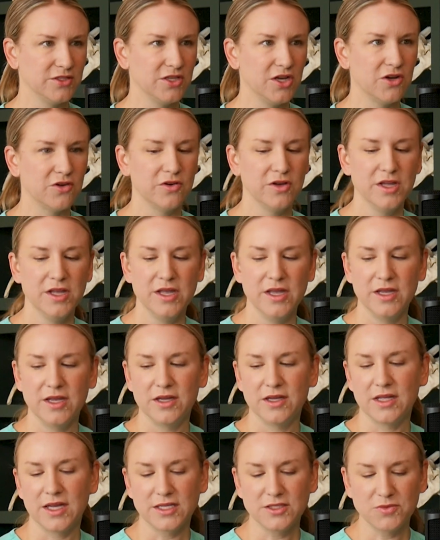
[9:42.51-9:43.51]
So
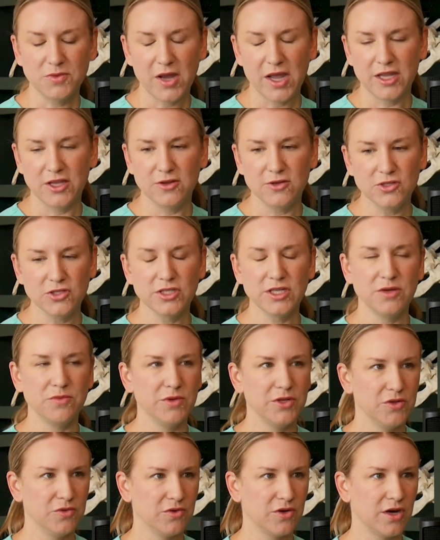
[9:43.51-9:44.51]
that's why usually
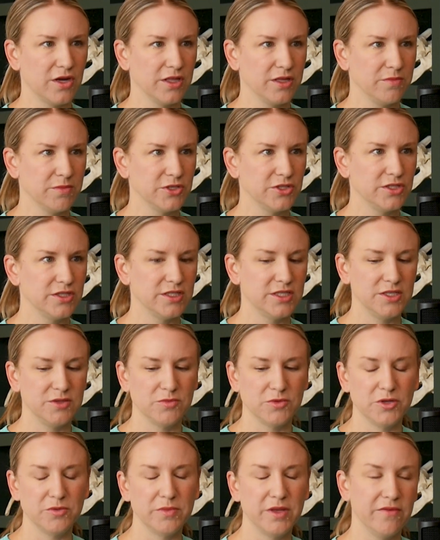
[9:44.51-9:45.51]
when you call the emergency
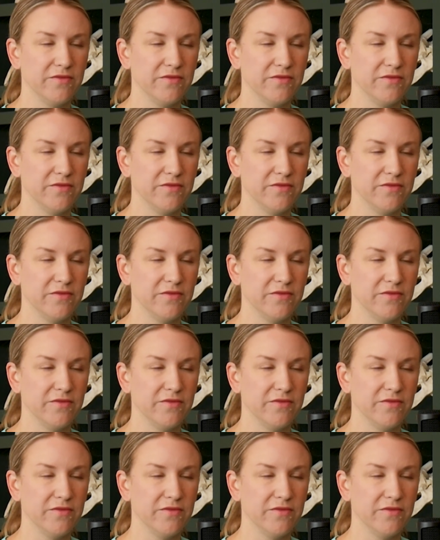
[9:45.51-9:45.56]
room,